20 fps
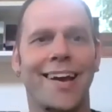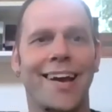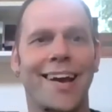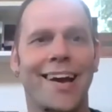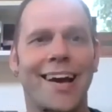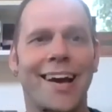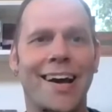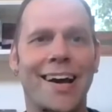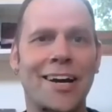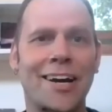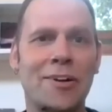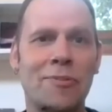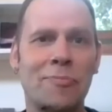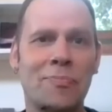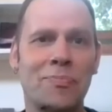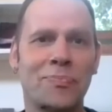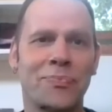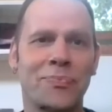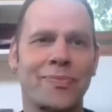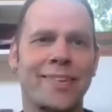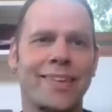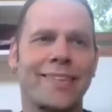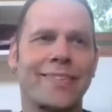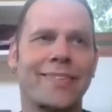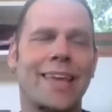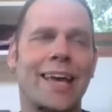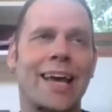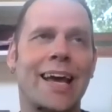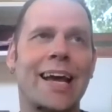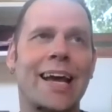And
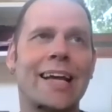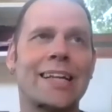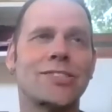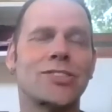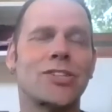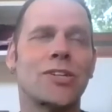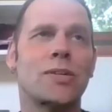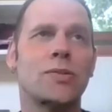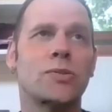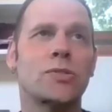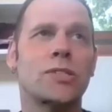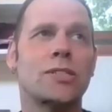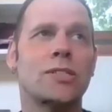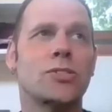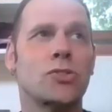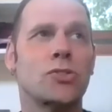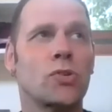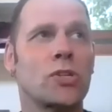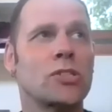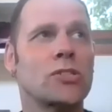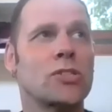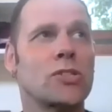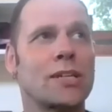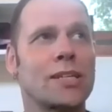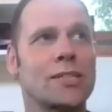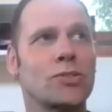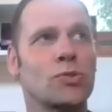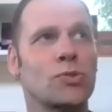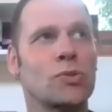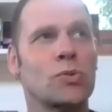so I was going to Toronto and I
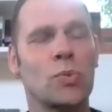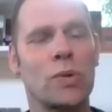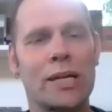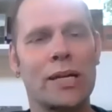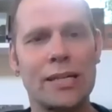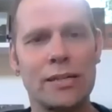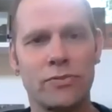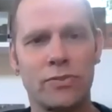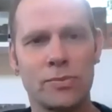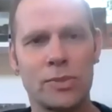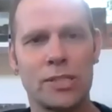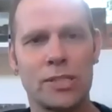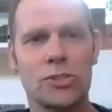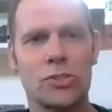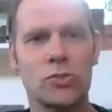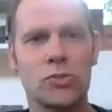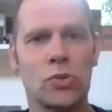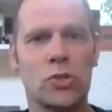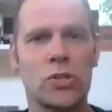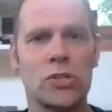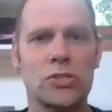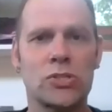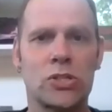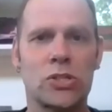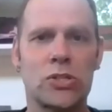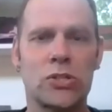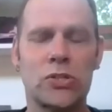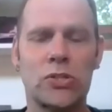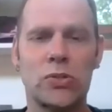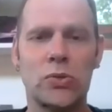thought, well, if I'm going to
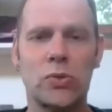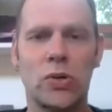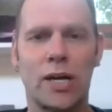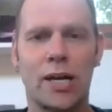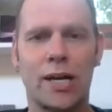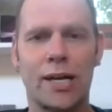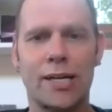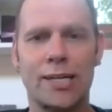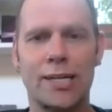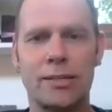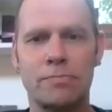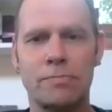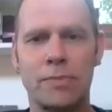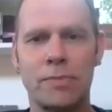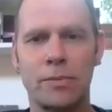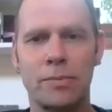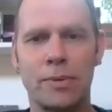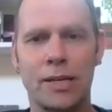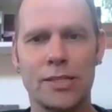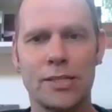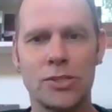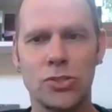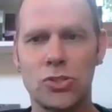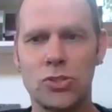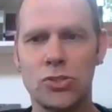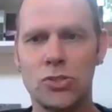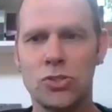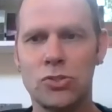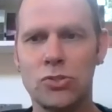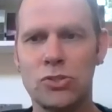Toronto, maybe I
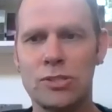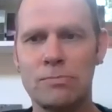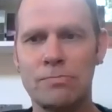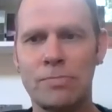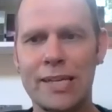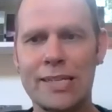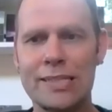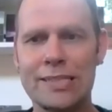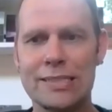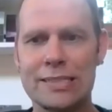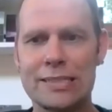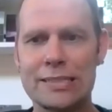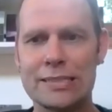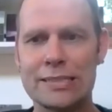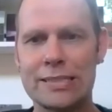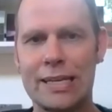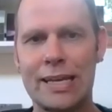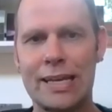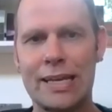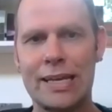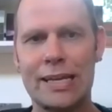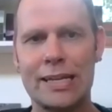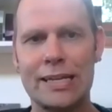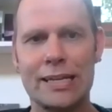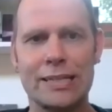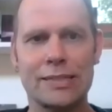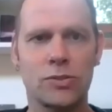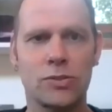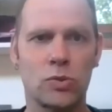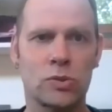should do some paintings. And
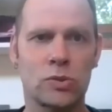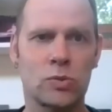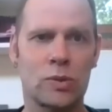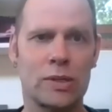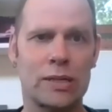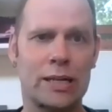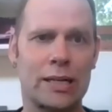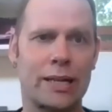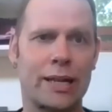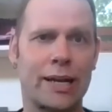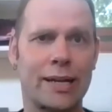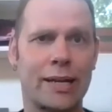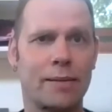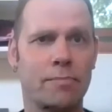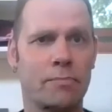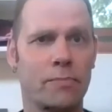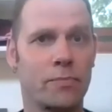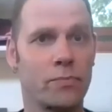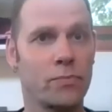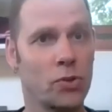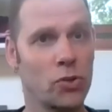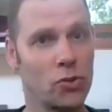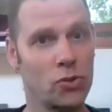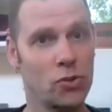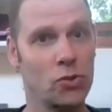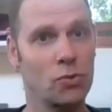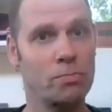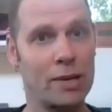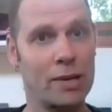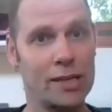I thought, well, I could
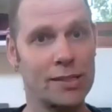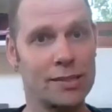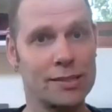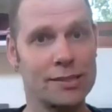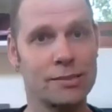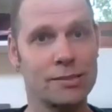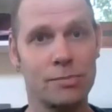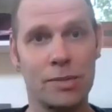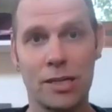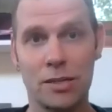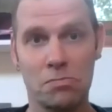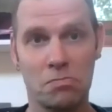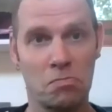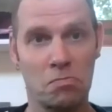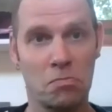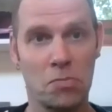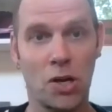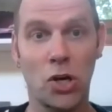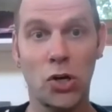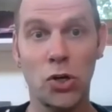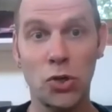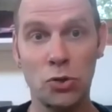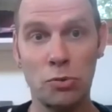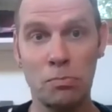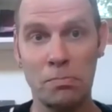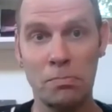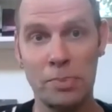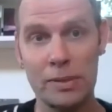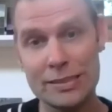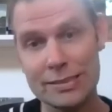do paintings about
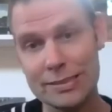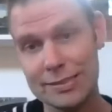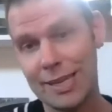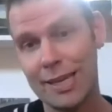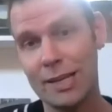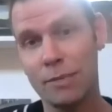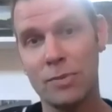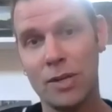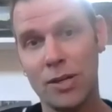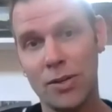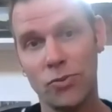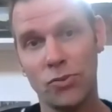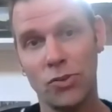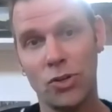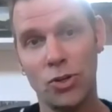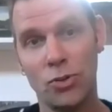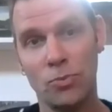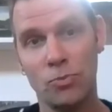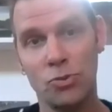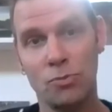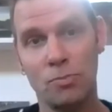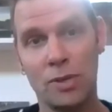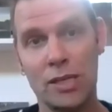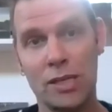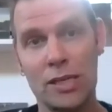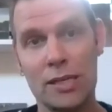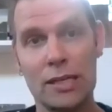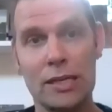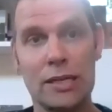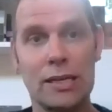home because Cape Town's a home to
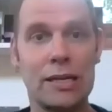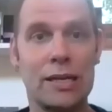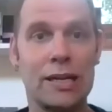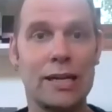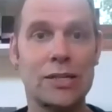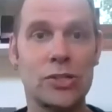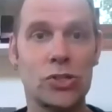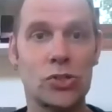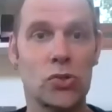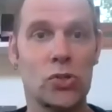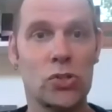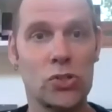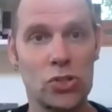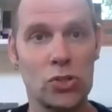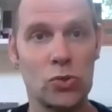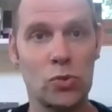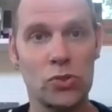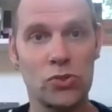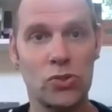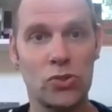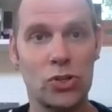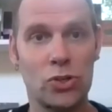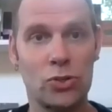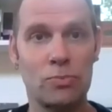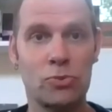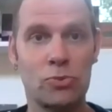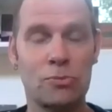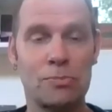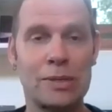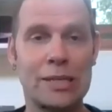me and Toronto was a
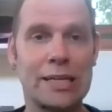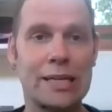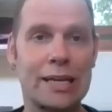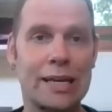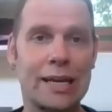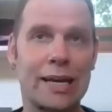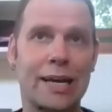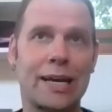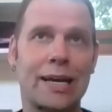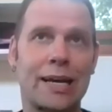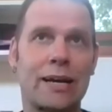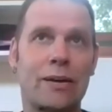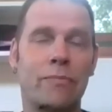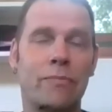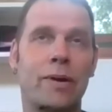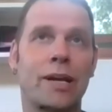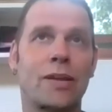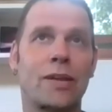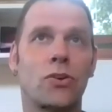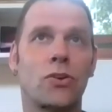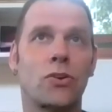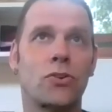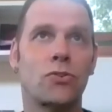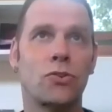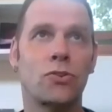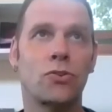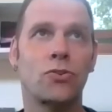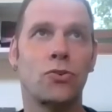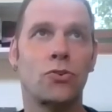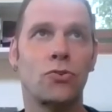home to me. And those are
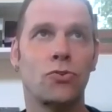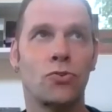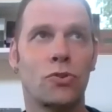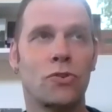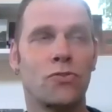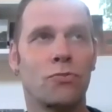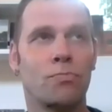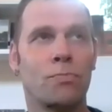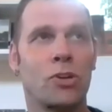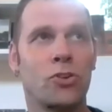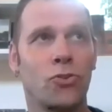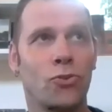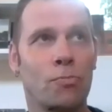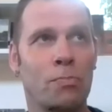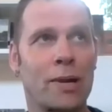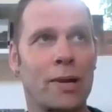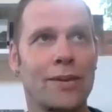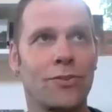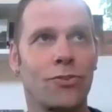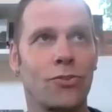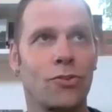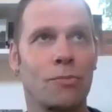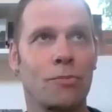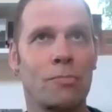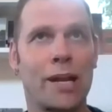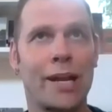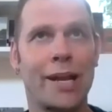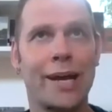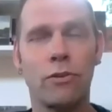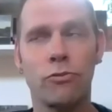the two sort of special places in
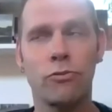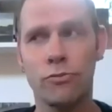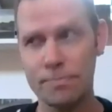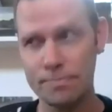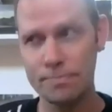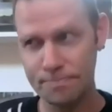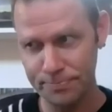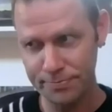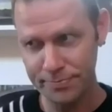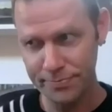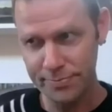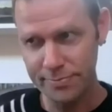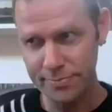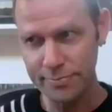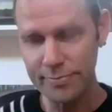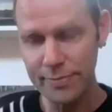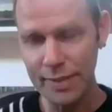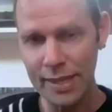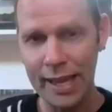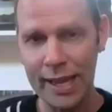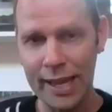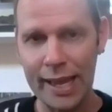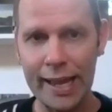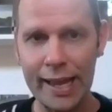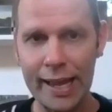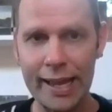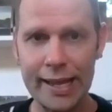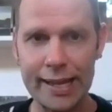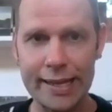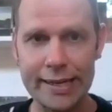my life.
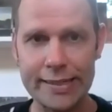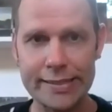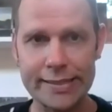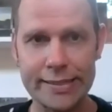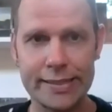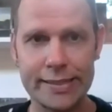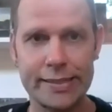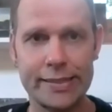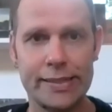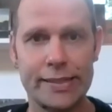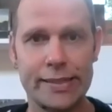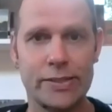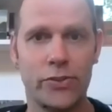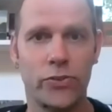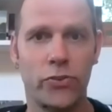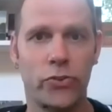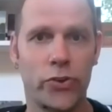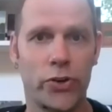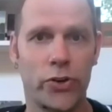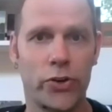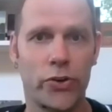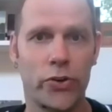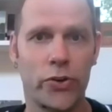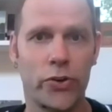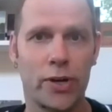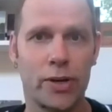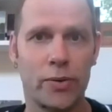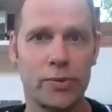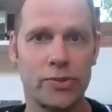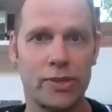And so
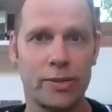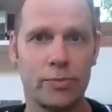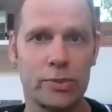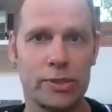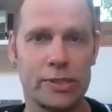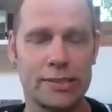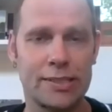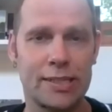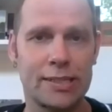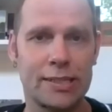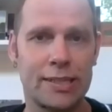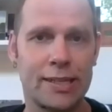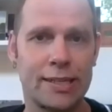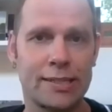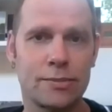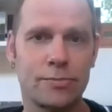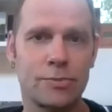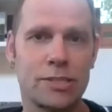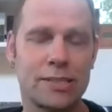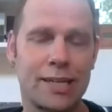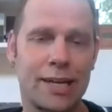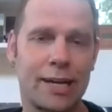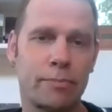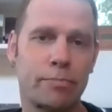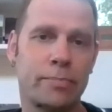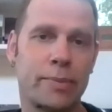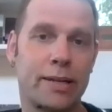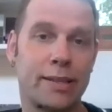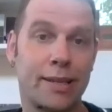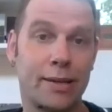I was able to set an exhibition
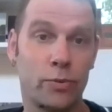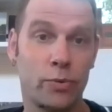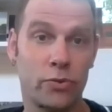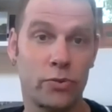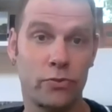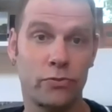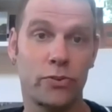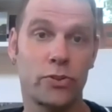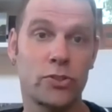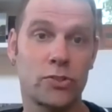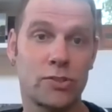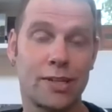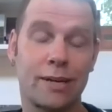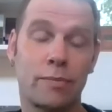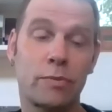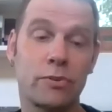up, and that was the first time.